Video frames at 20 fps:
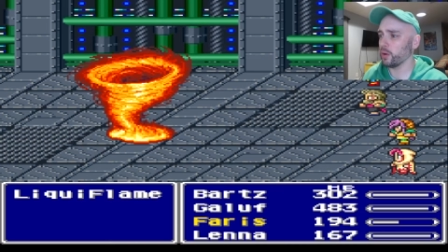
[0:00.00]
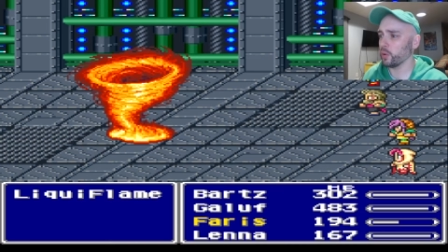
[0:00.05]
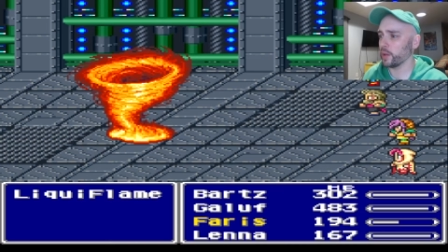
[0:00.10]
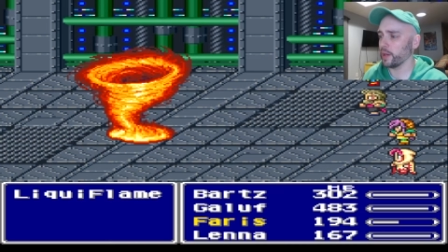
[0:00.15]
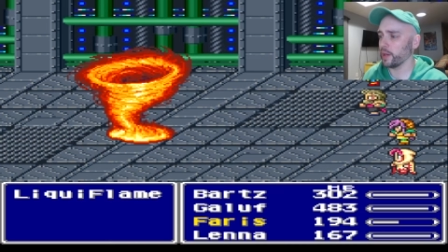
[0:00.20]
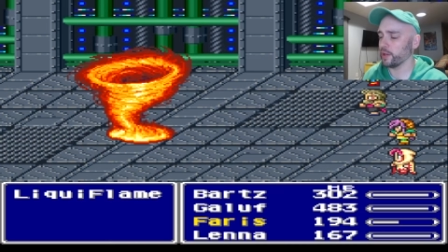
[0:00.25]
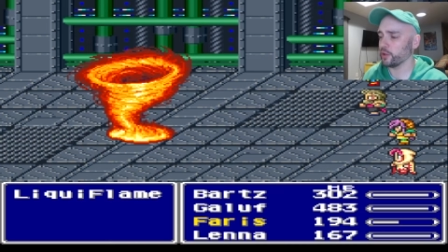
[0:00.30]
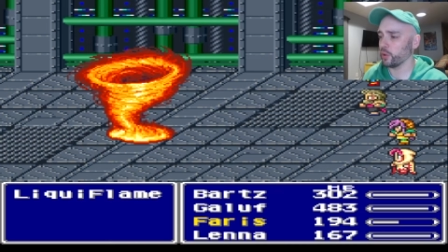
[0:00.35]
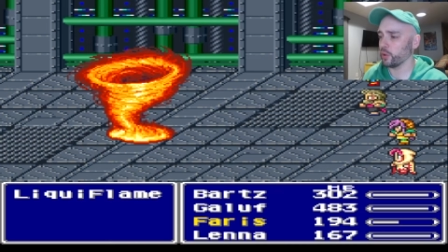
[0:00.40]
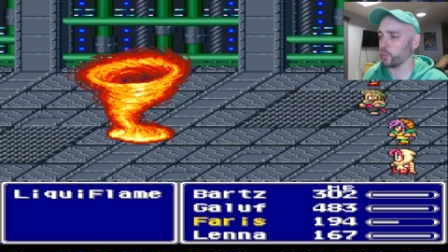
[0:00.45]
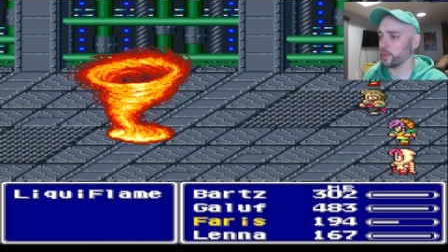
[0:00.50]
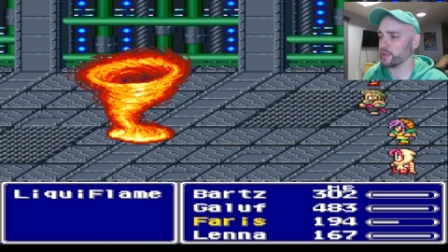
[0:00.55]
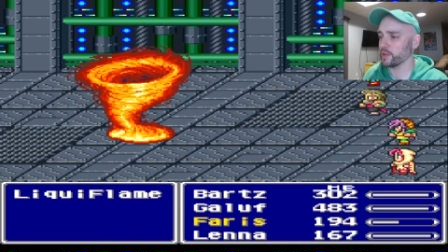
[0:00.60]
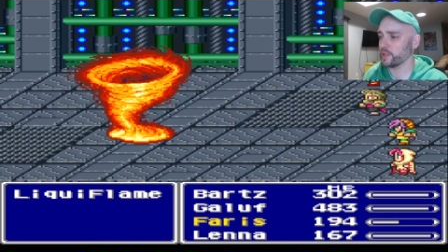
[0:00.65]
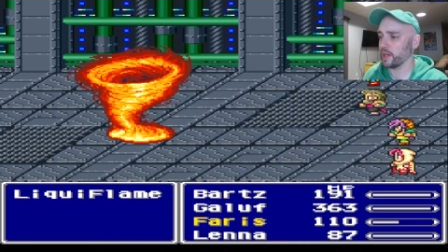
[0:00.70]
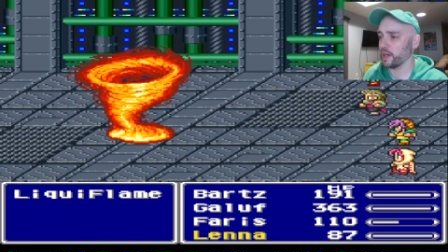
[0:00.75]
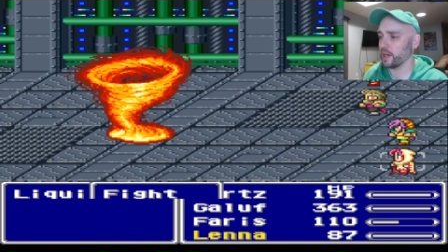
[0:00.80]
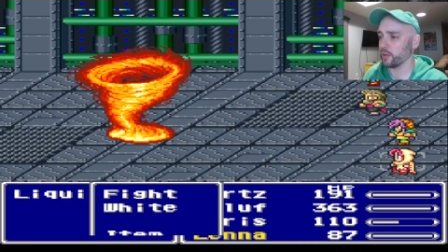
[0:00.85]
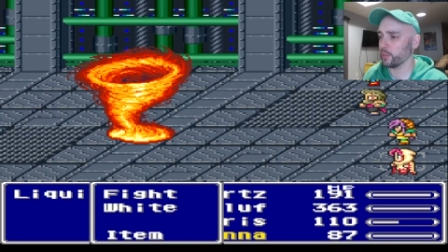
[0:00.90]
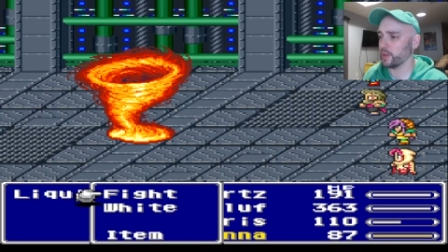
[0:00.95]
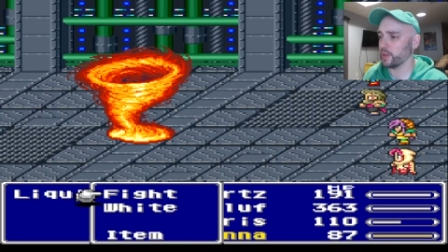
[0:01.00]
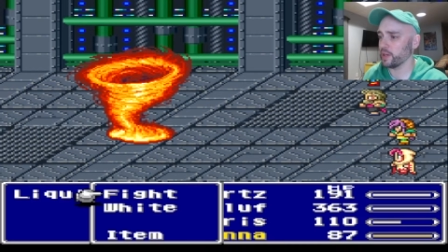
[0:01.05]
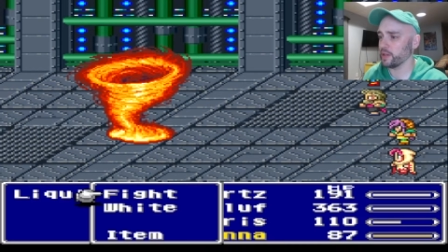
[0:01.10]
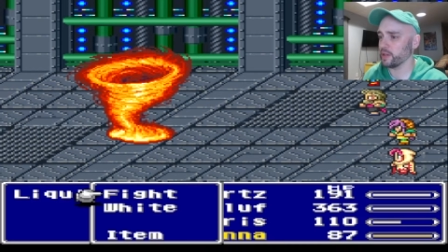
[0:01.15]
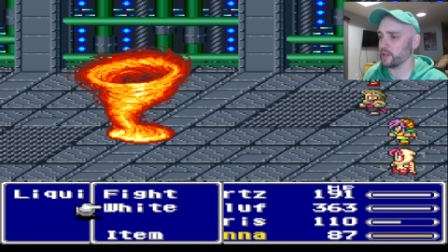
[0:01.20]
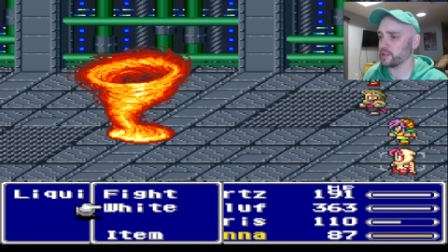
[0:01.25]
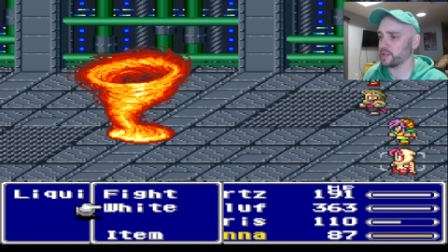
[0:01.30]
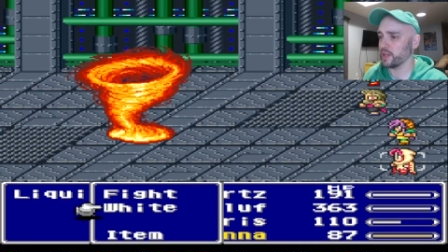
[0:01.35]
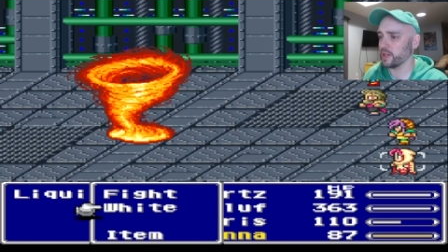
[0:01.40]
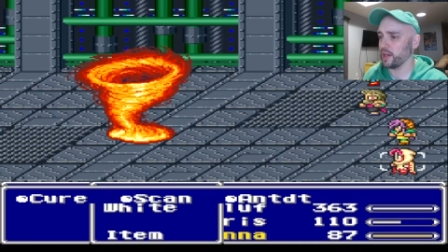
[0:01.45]
Okay, don't attack when he
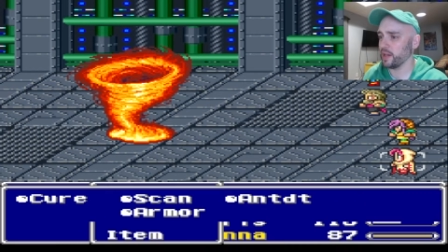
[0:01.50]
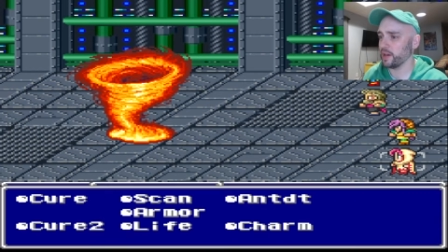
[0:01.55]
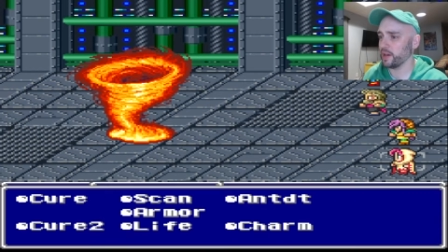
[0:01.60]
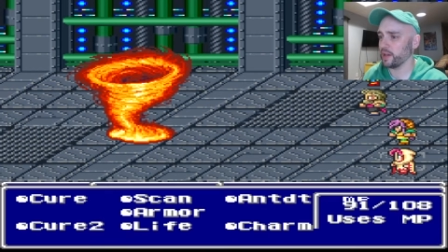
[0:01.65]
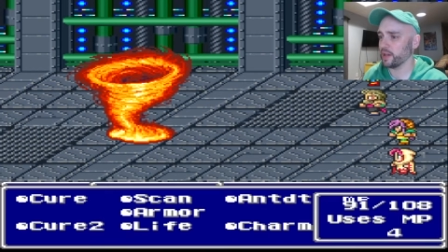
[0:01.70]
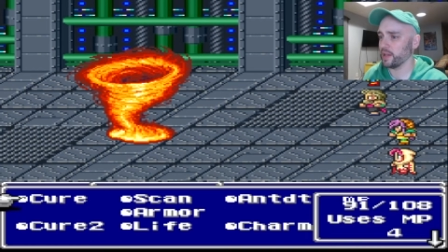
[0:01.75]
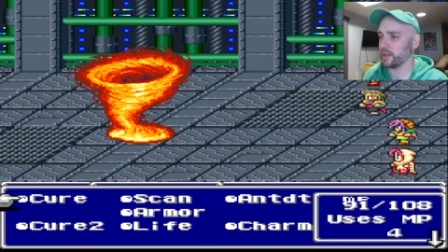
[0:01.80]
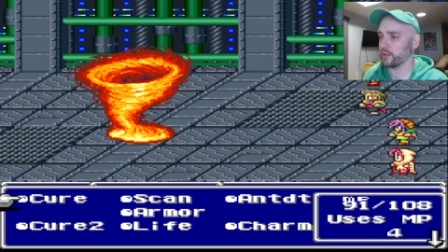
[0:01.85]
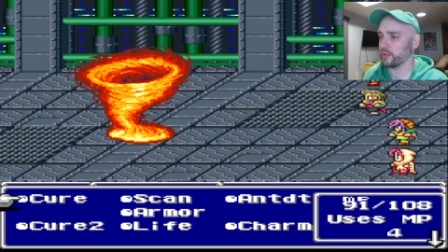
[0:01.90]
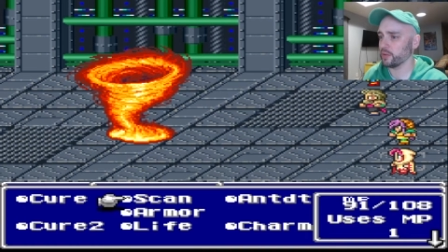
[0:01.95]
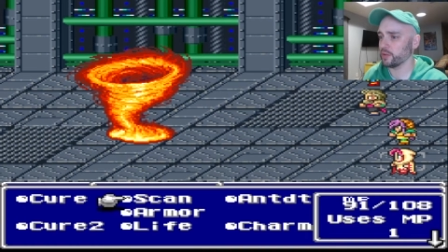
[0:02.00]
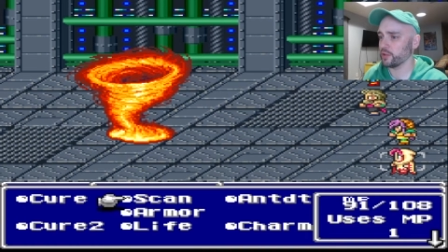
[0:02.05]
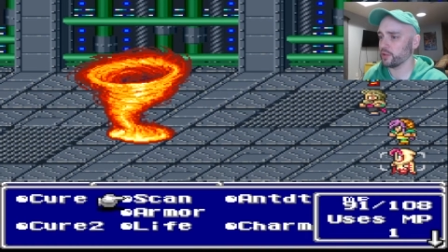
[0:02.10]
does that. I got